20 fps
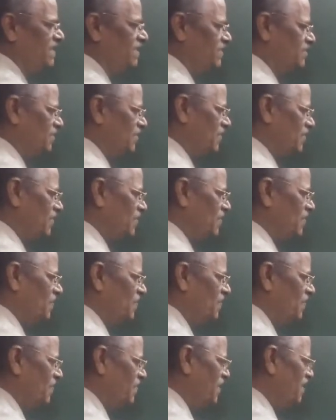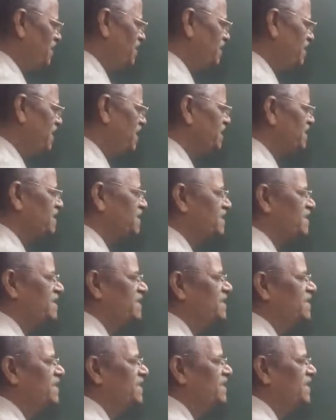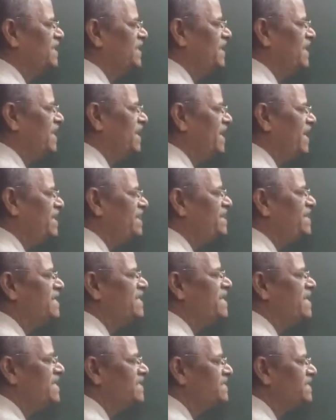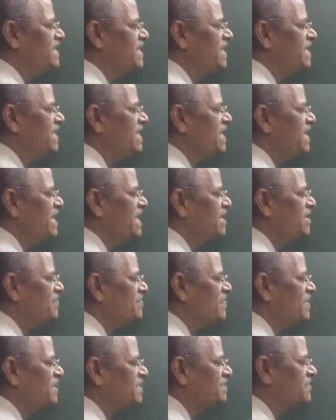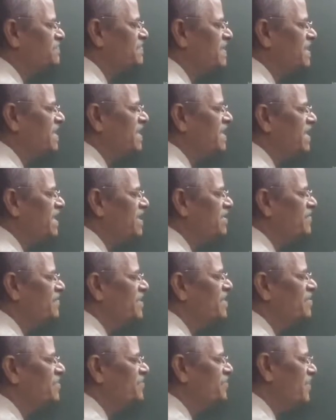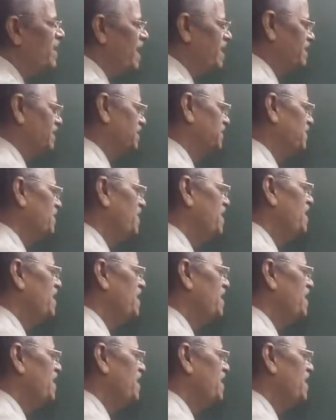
So what is this length DC? It must be equal to x.